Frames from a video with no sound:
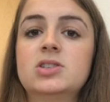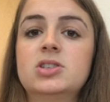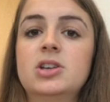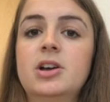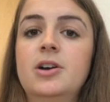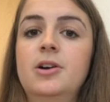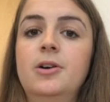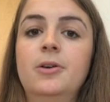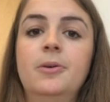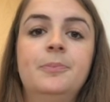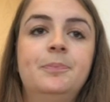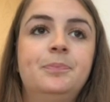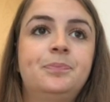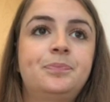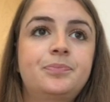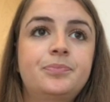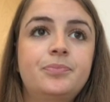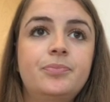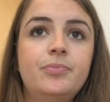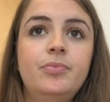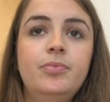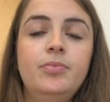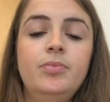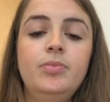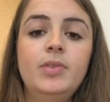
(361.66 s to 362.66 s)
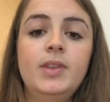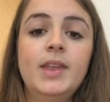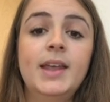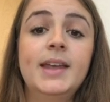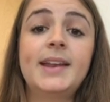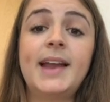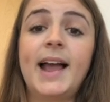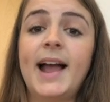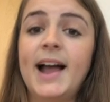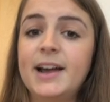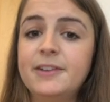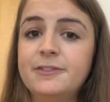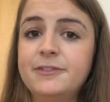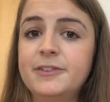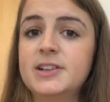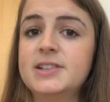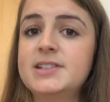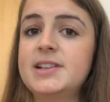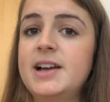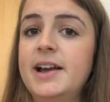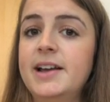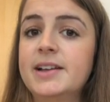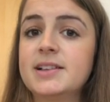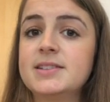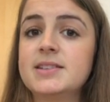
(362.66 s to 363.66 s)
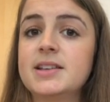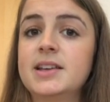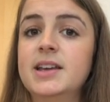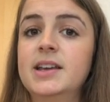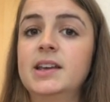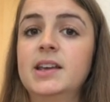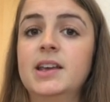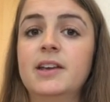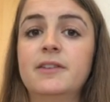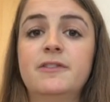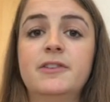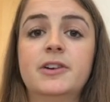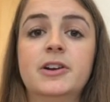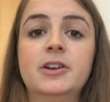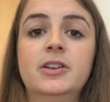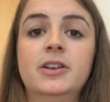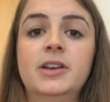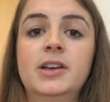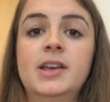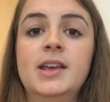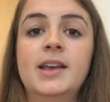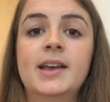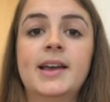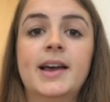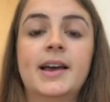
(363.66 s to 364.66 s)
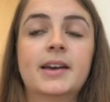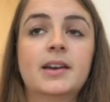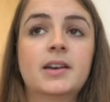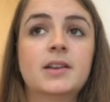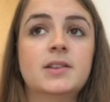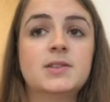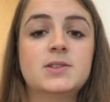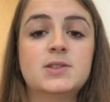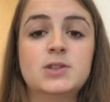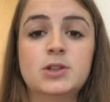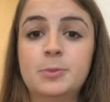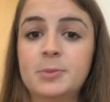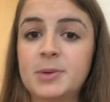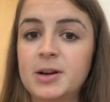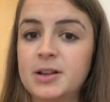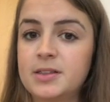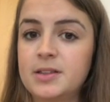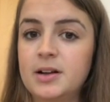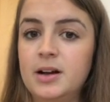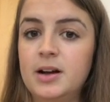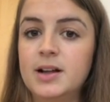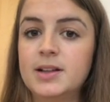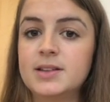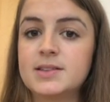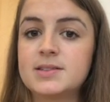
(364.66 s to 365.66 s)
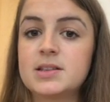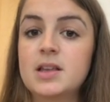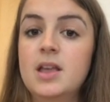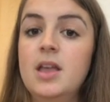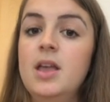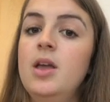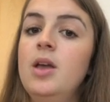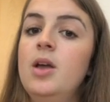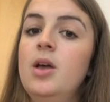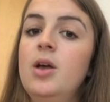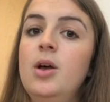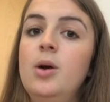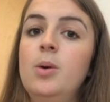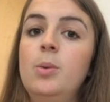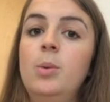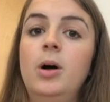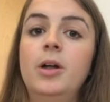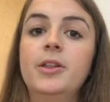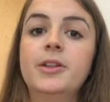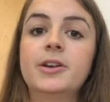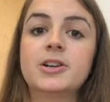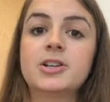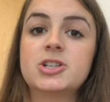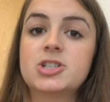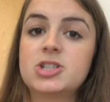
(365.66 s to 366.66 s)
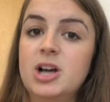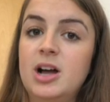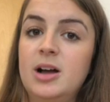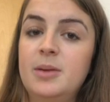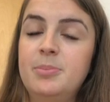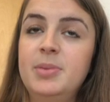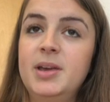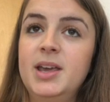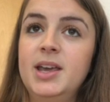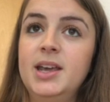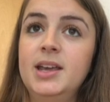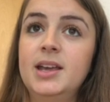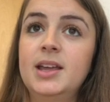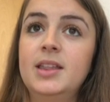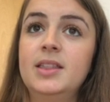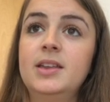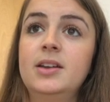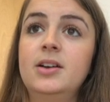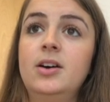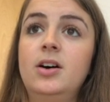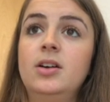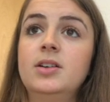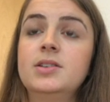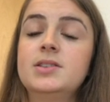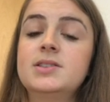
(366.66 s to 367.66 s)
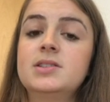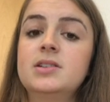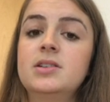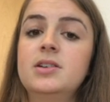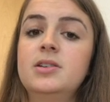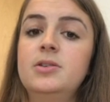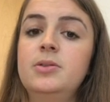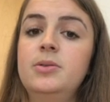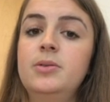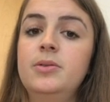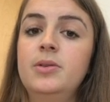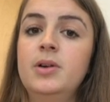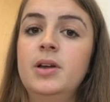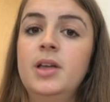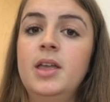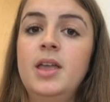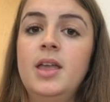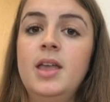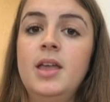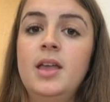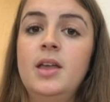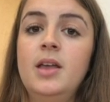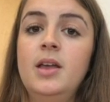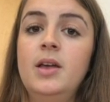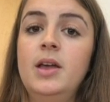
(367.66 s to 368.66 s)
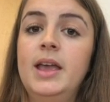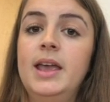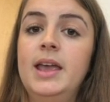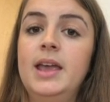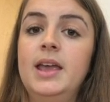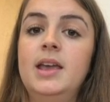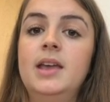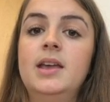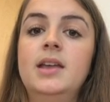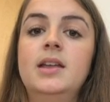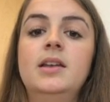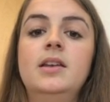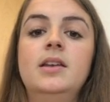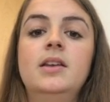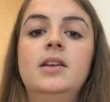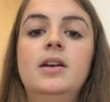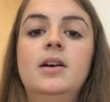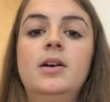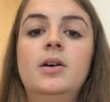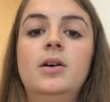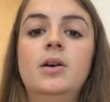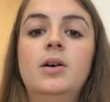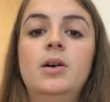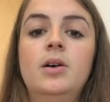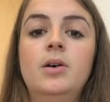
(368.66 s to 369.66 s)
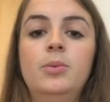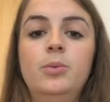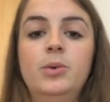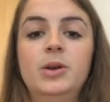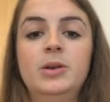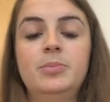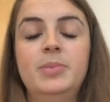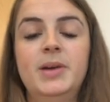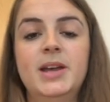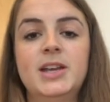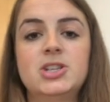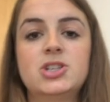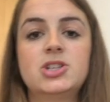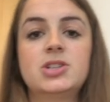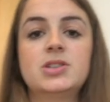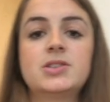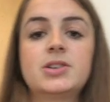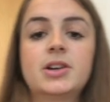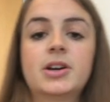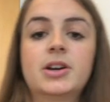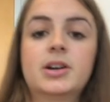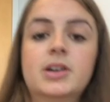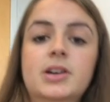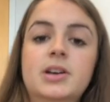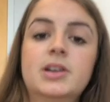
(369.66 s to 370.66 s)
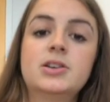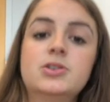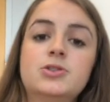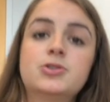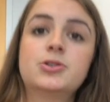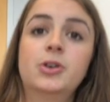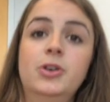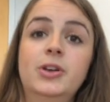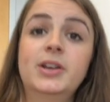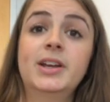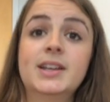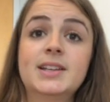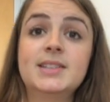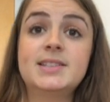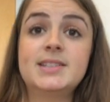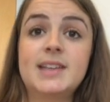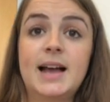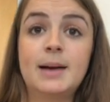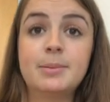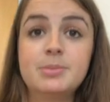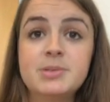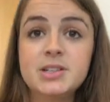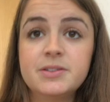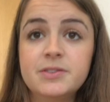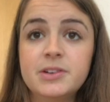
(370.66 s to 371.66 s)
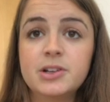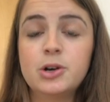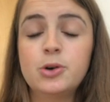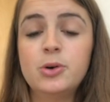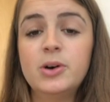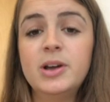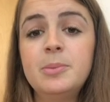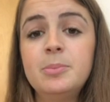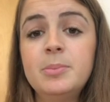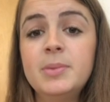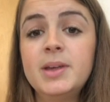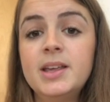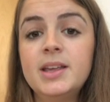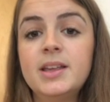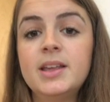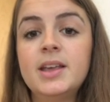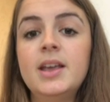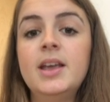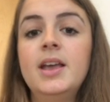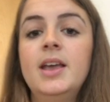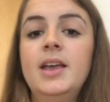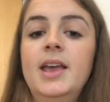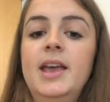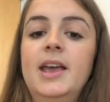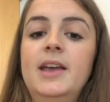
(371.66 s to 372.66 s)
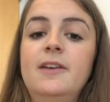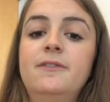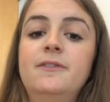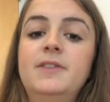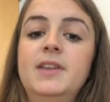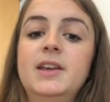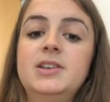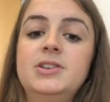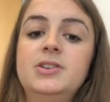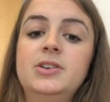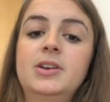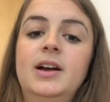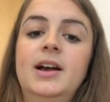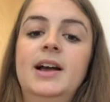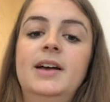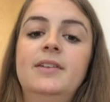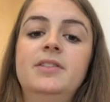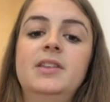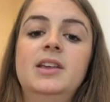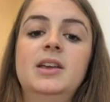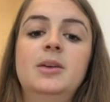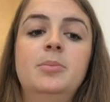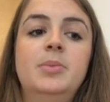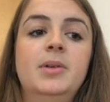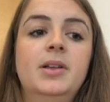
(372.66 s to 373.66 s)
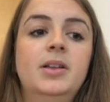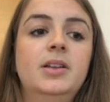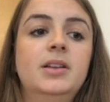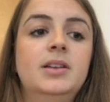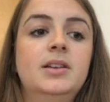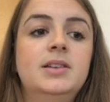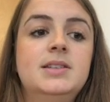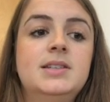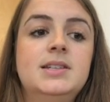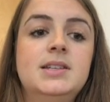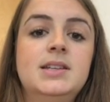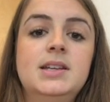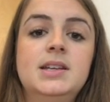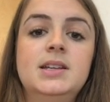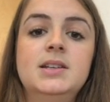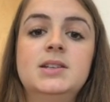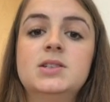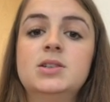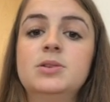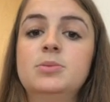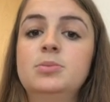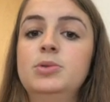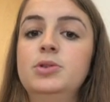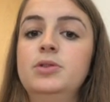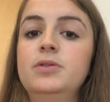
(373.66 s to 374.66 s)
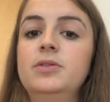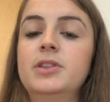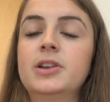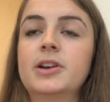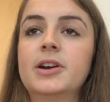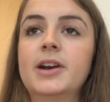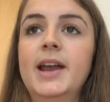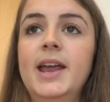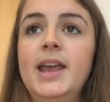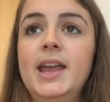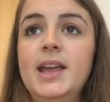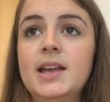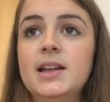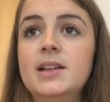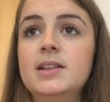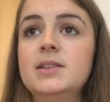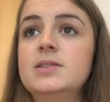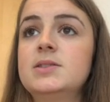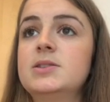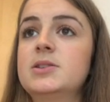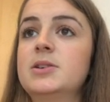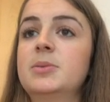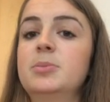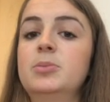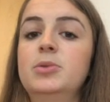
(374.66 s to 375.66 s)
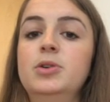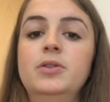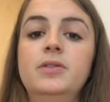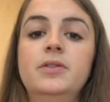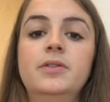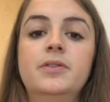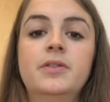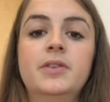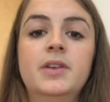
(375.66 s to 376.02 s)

So in advertising, if you're looking at consumer thoughts while they're shopping, and then also in when patients are controlling adaptive equipment, if they do not have the ability to move their hands or move